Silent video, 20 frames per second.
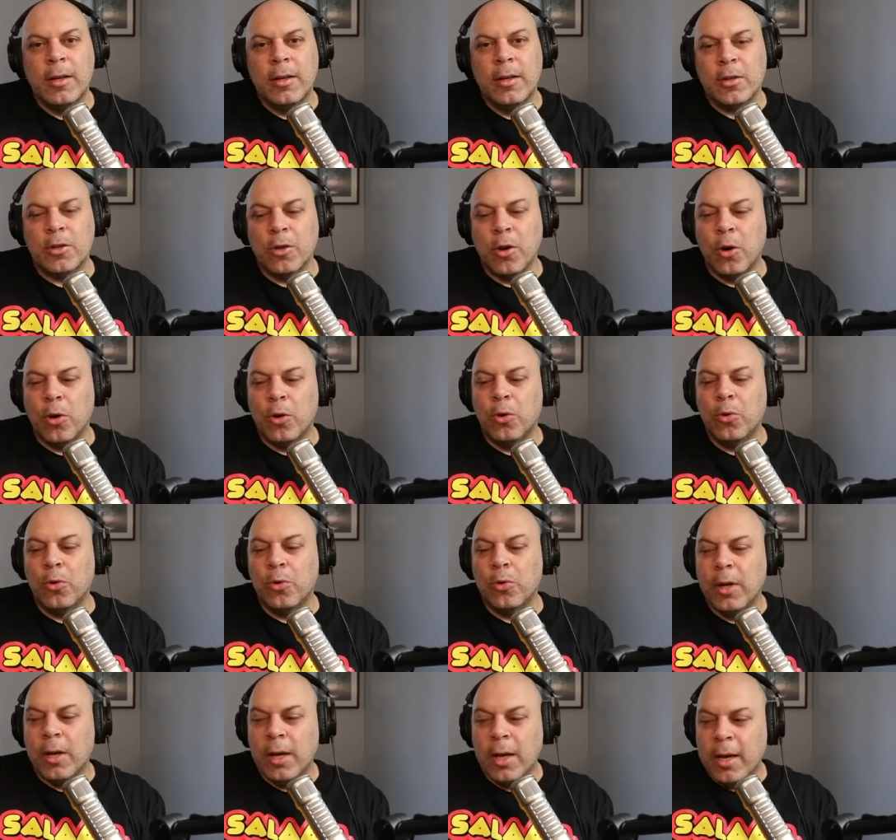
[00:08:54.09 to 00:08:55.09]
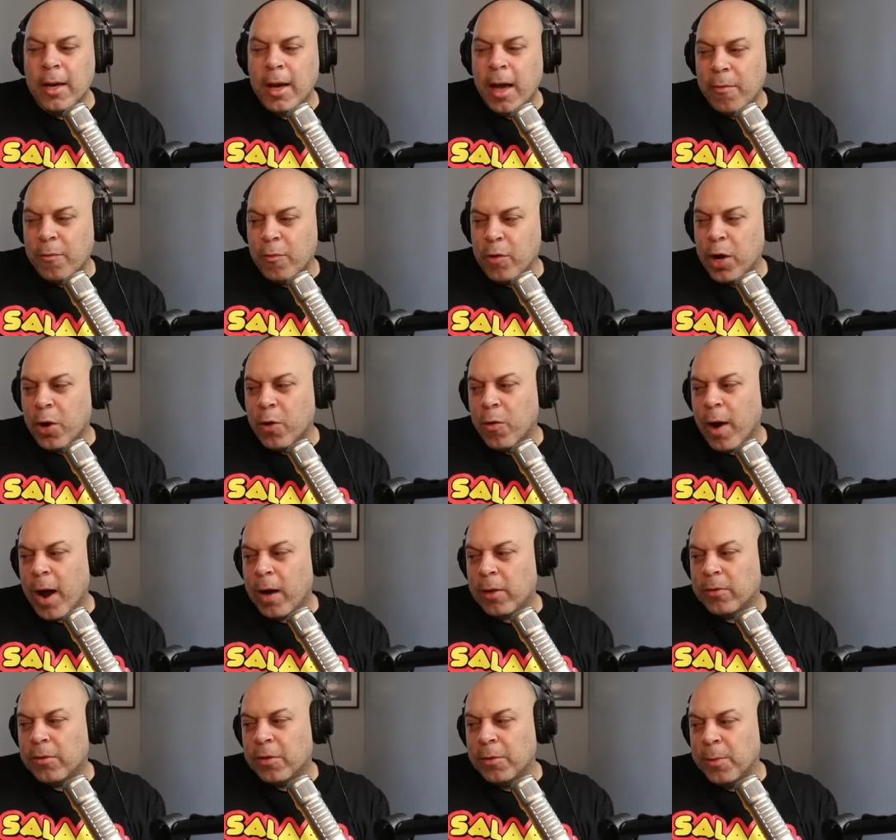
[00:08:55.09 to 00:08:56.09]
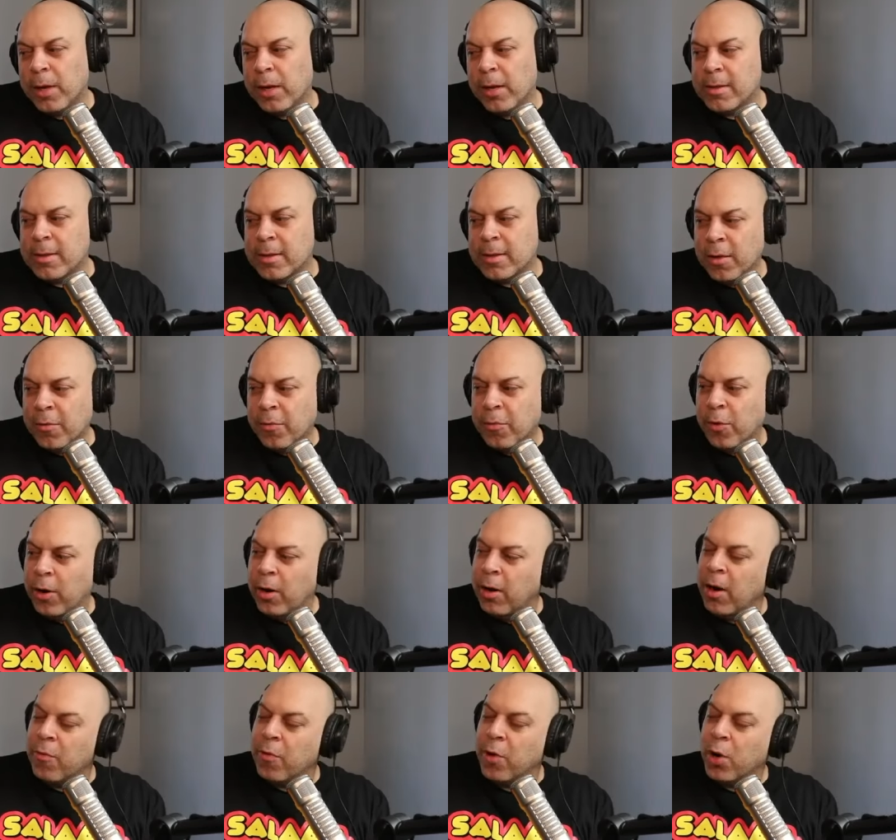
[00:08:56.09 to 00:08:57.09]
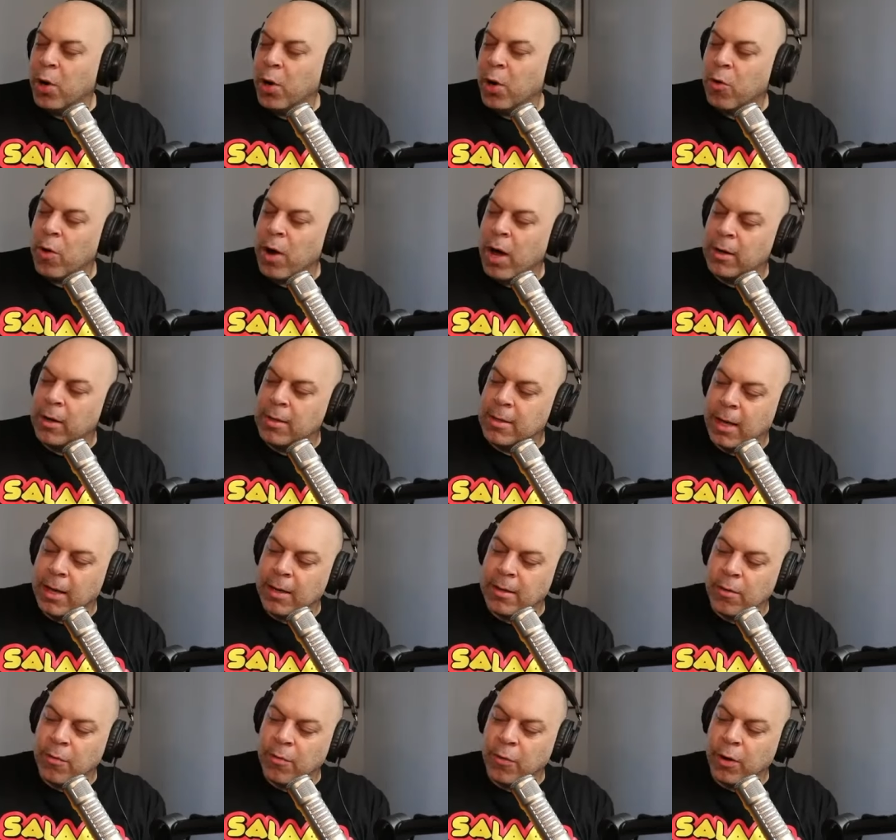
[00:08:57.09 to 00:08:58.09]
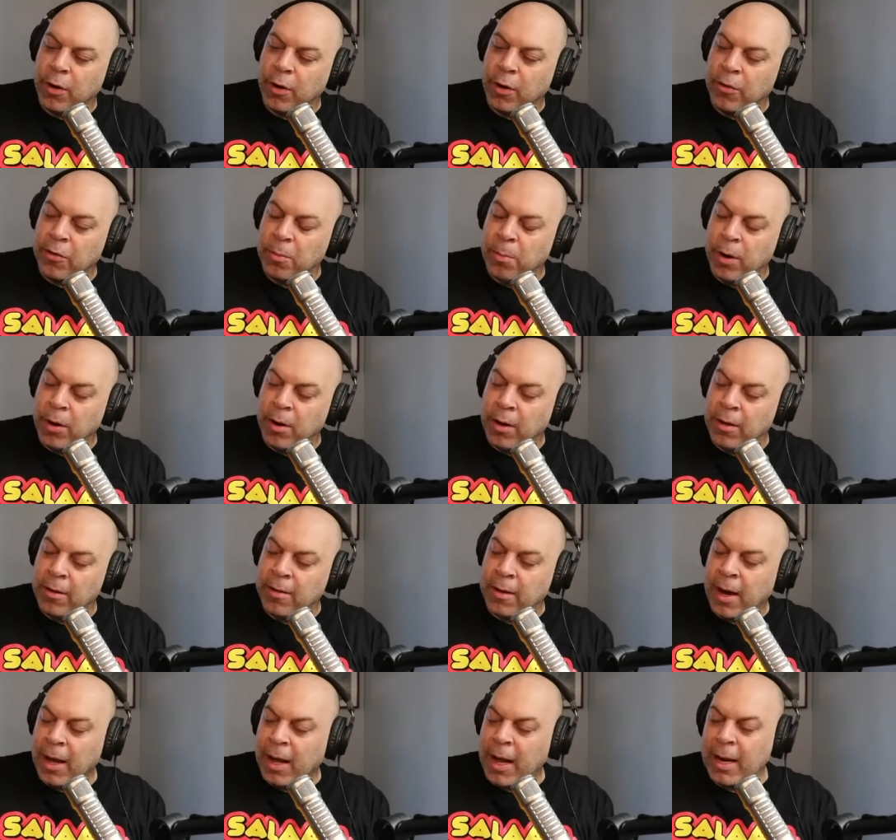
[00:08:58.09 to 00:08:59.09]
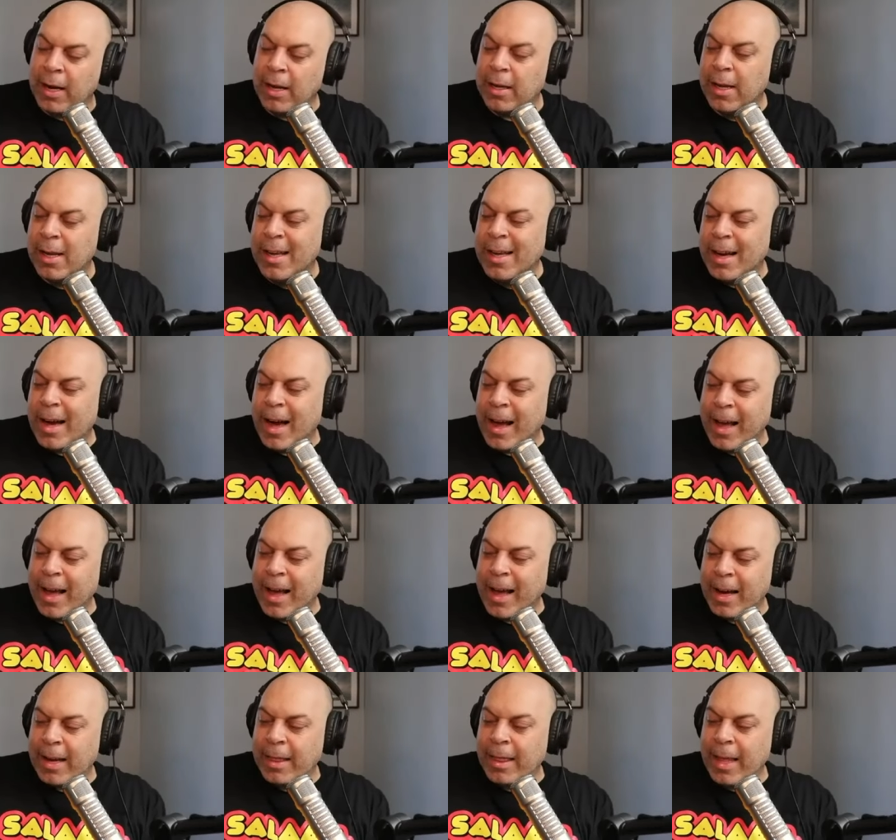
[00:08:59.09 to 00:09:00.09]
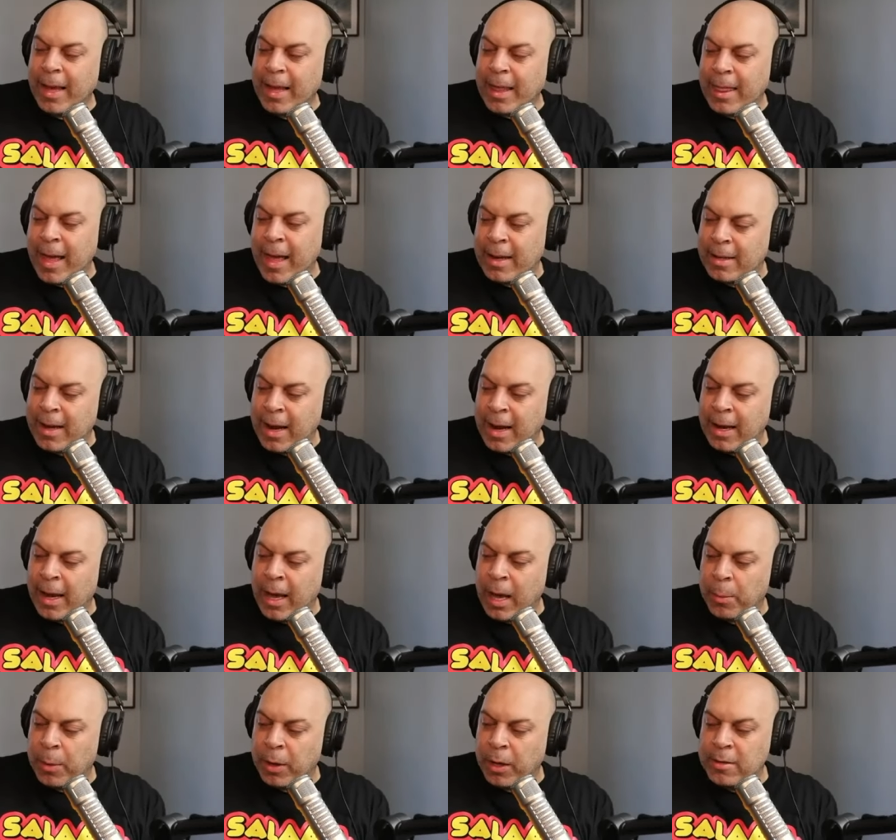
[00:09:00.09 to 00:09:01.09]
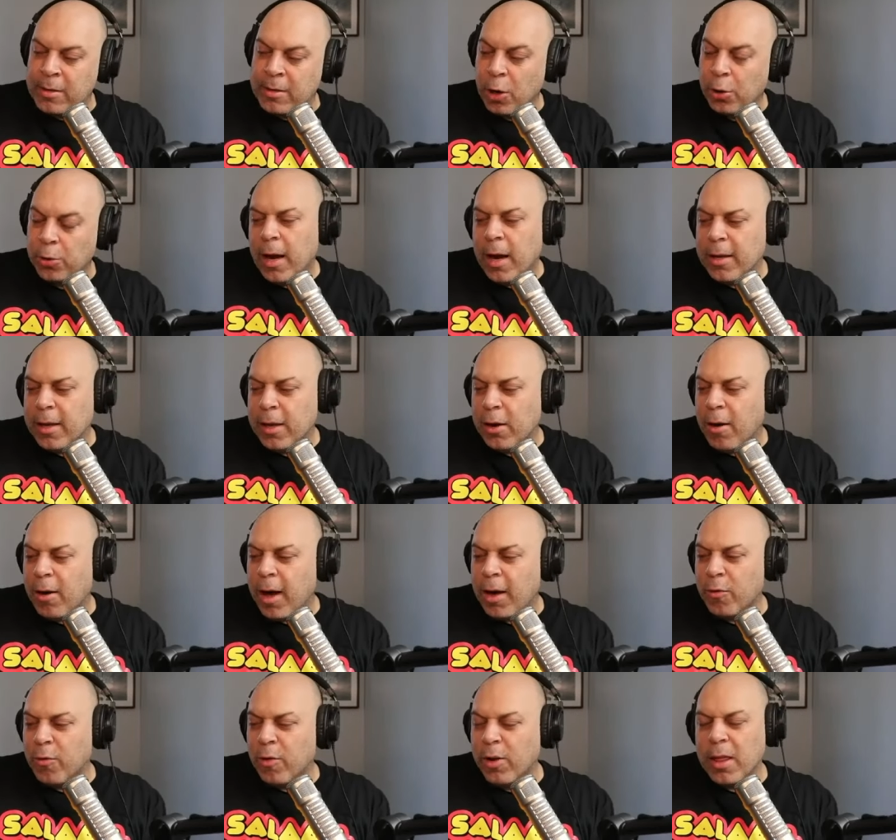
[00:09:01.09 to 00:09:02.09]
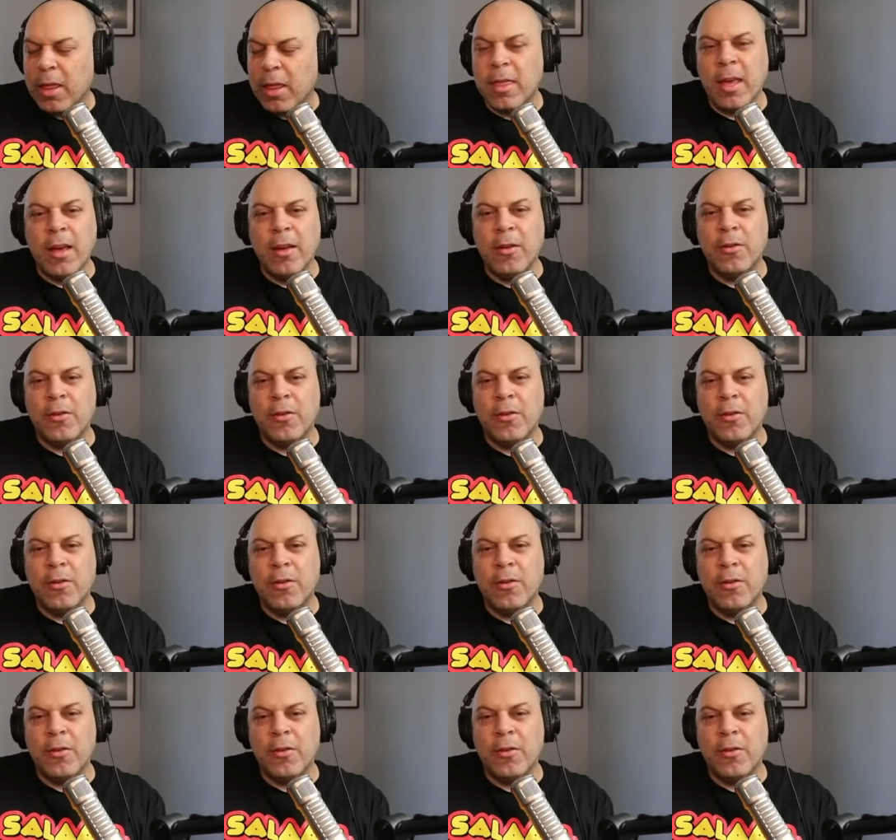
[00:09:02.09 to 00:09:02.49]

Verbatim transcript: So every crowd to me is different and every crowd is like a different experience and i kind of i kind of like that dynamic so you know i don't really think in